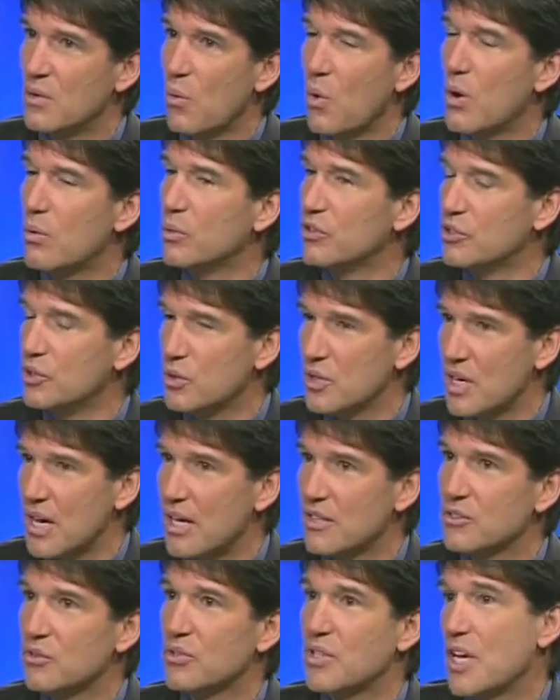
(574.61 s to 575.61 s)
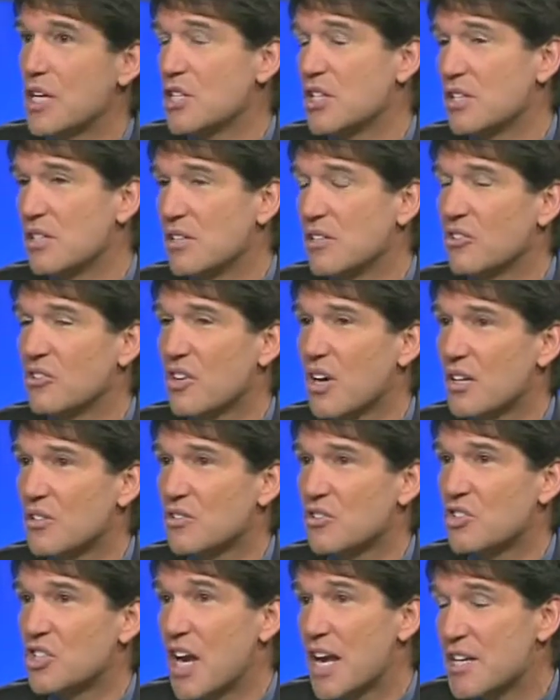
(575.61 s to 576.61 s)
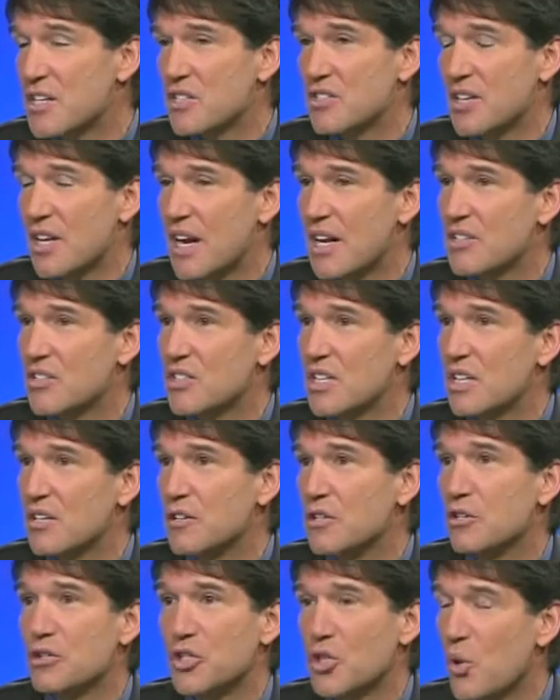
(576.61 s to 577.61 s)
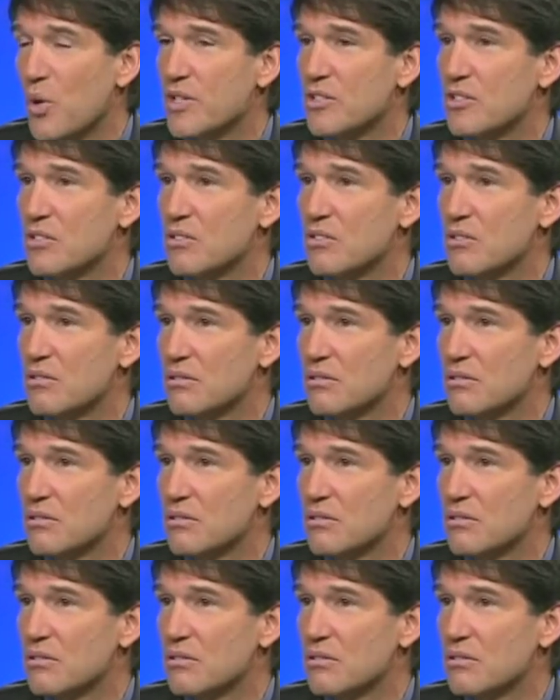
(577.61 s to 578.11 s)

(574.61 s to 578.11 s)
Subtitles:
where we'll do a consultation and discuss changes that I see in your choices.